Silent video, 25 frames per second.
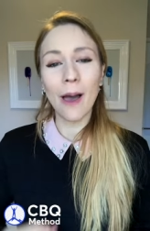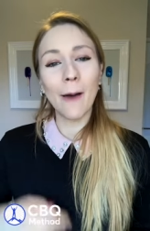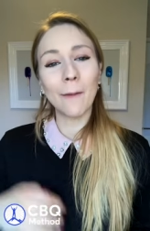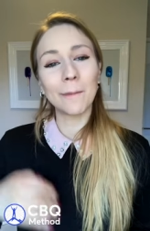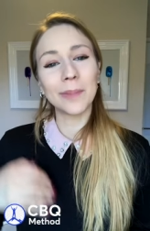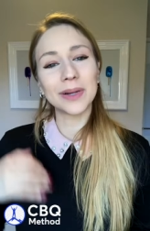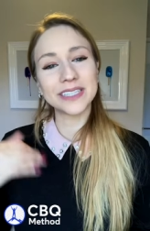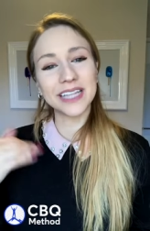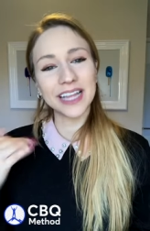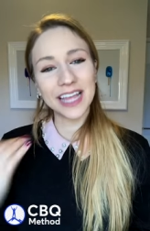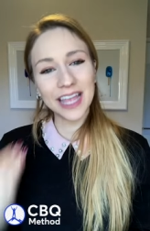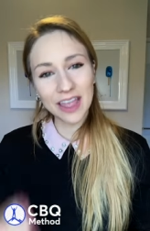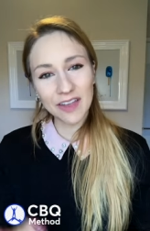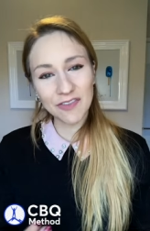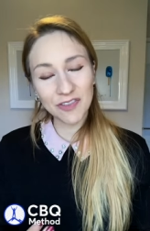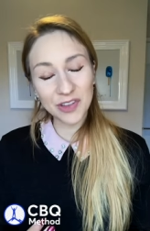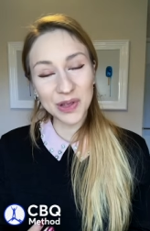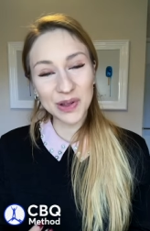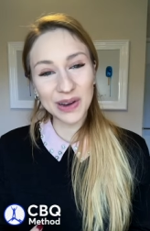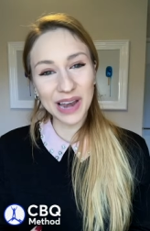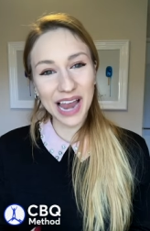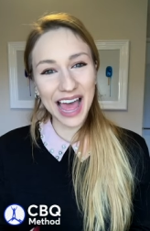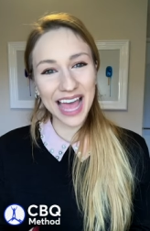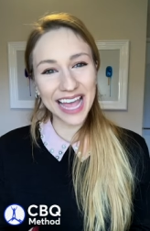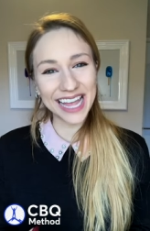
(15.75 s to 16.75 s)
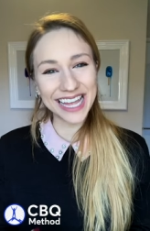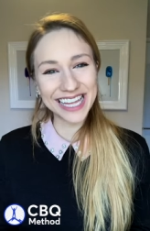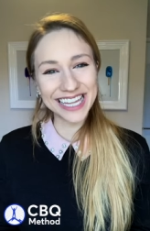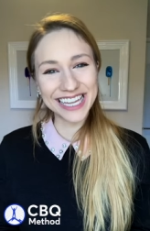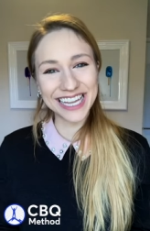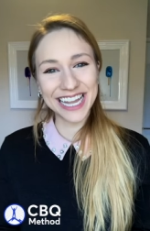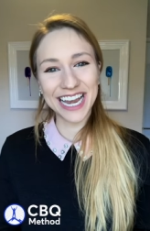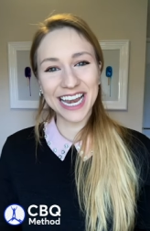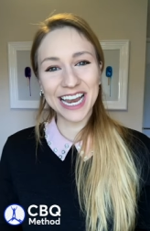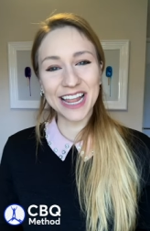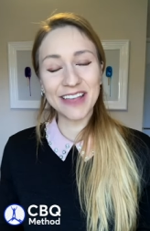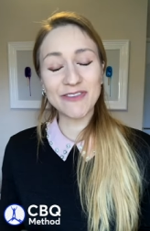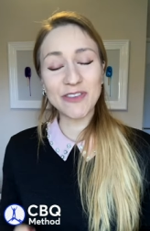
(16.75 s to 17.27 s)
but if you like it
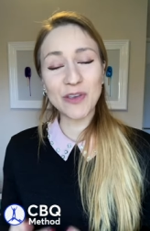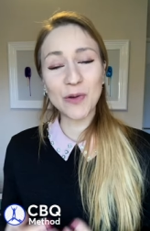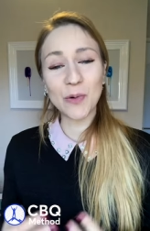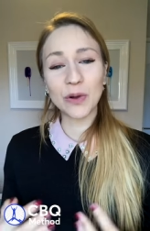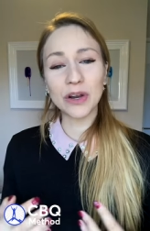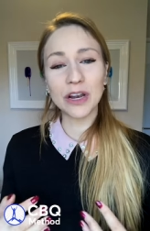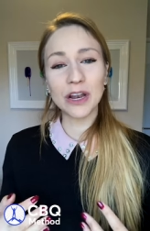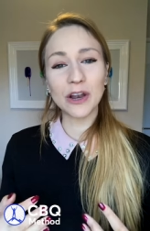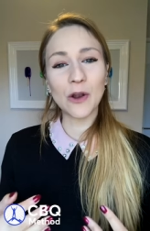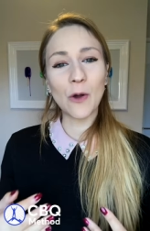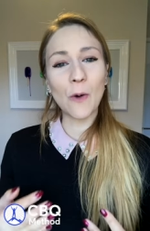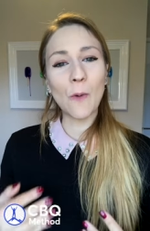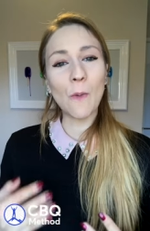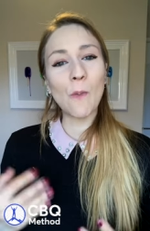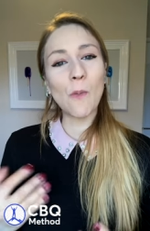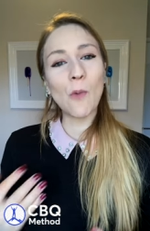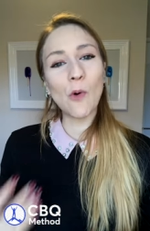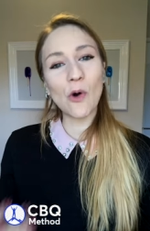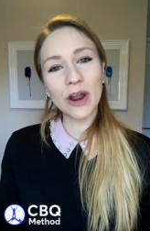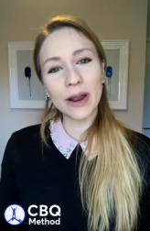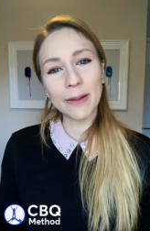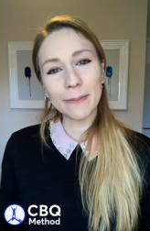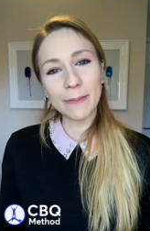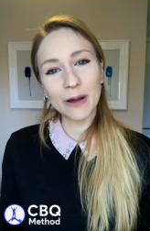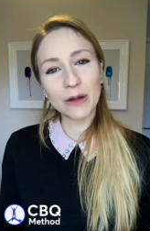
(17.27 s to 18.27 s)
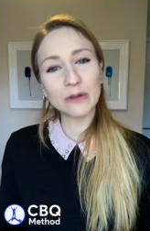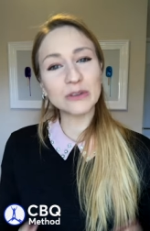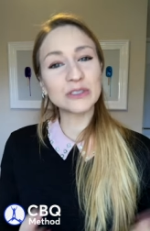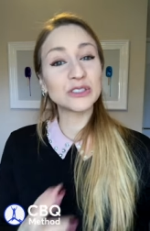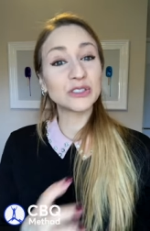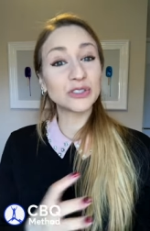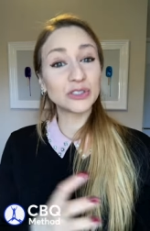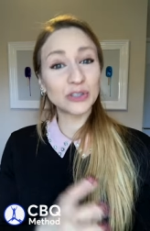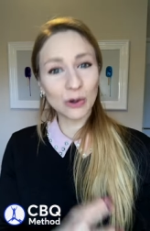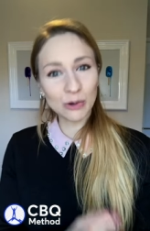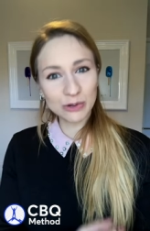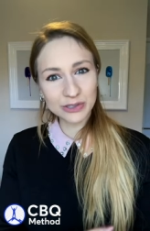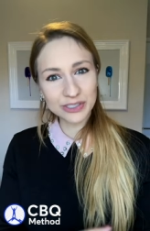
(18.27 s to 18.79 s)
and if you wanna know more about
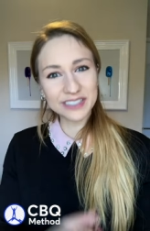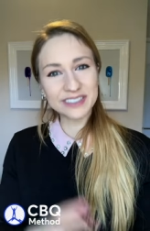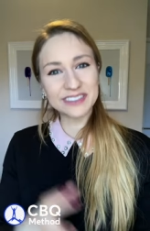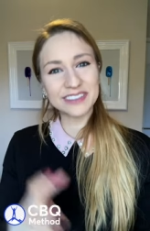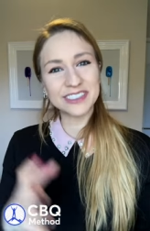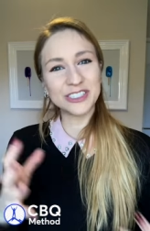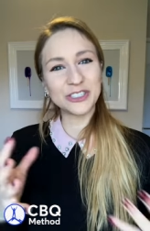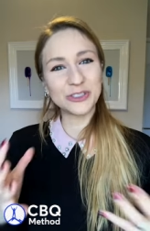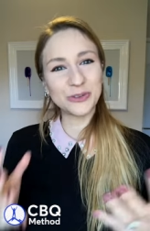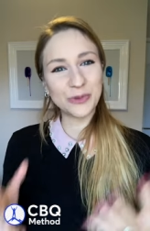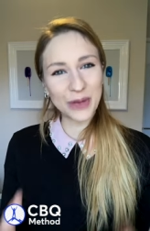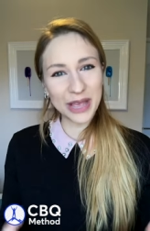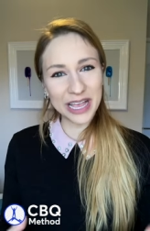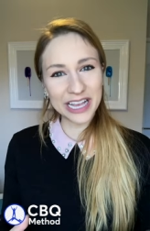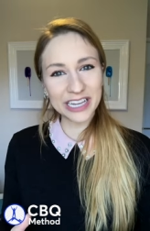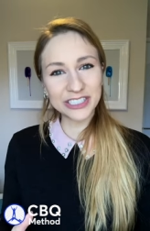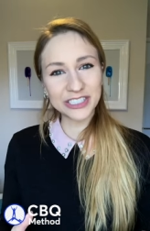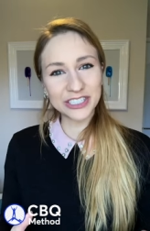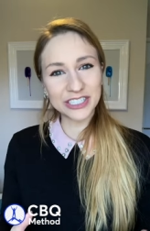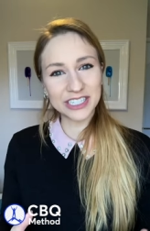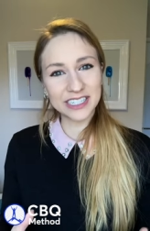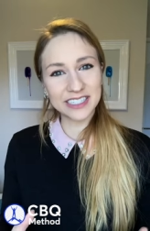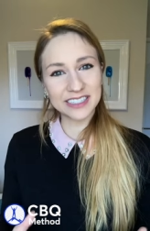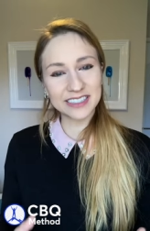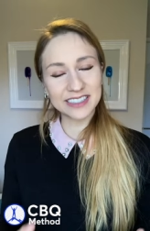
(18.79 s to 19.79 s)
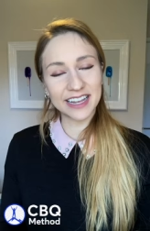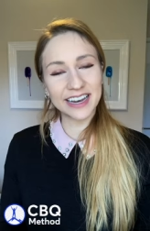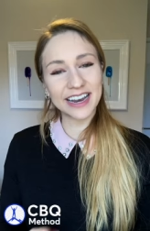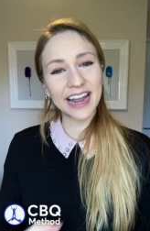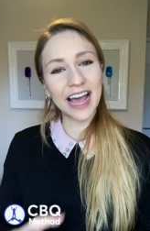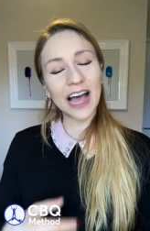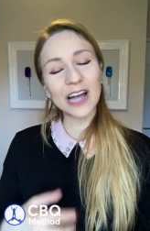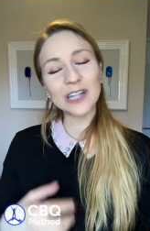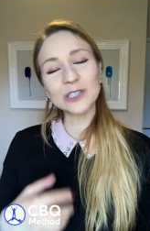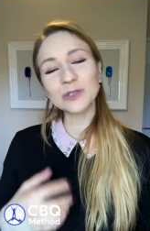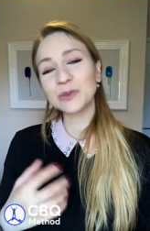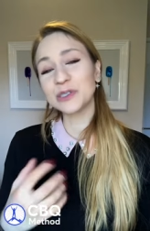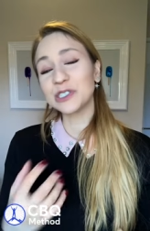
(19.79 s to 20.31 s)
social situations and
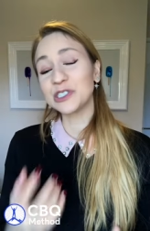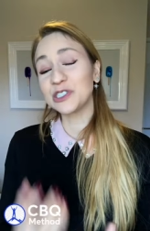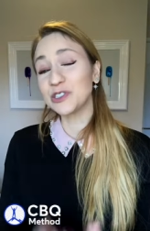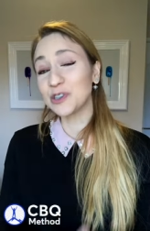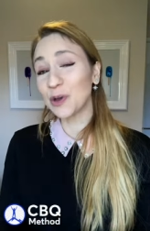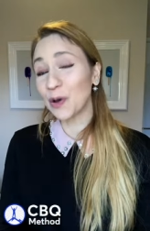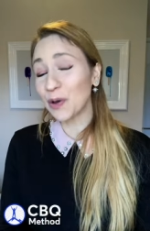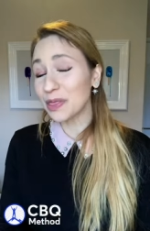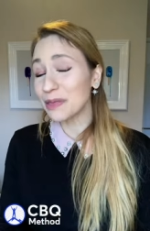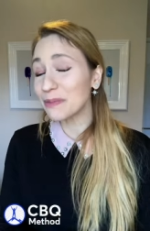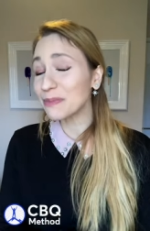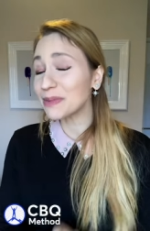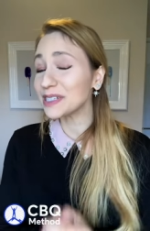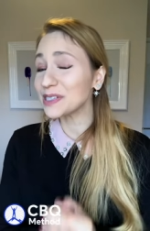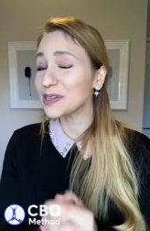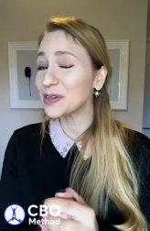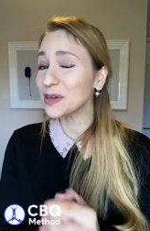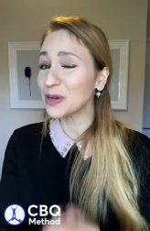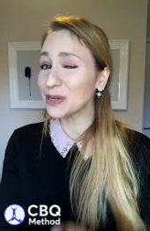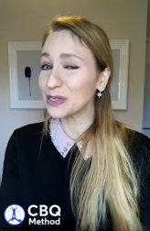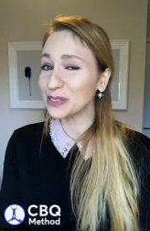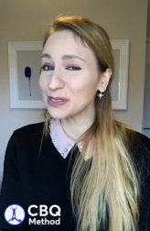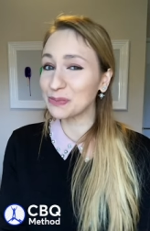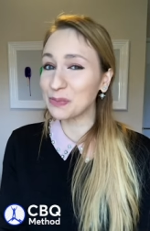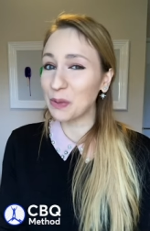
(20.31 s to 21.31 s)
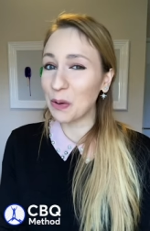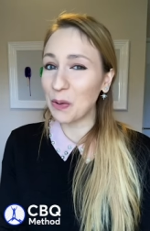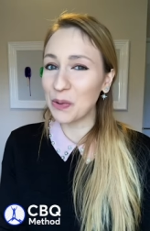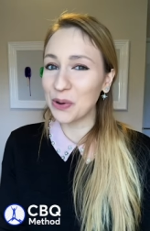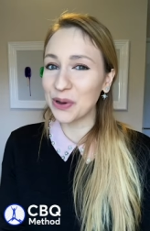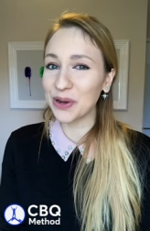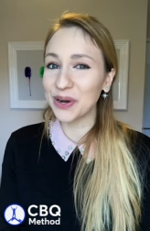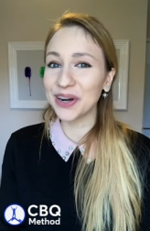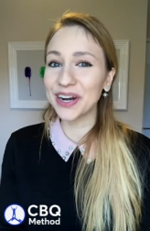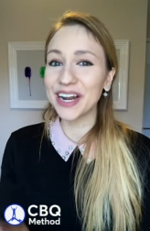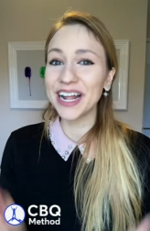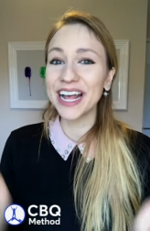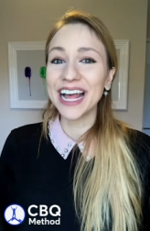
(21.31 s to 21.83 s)
how to enjoy them as a
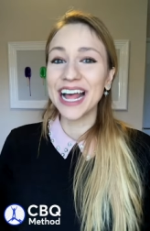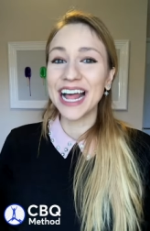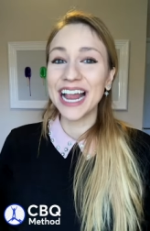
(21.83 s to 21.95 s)
non-smoker,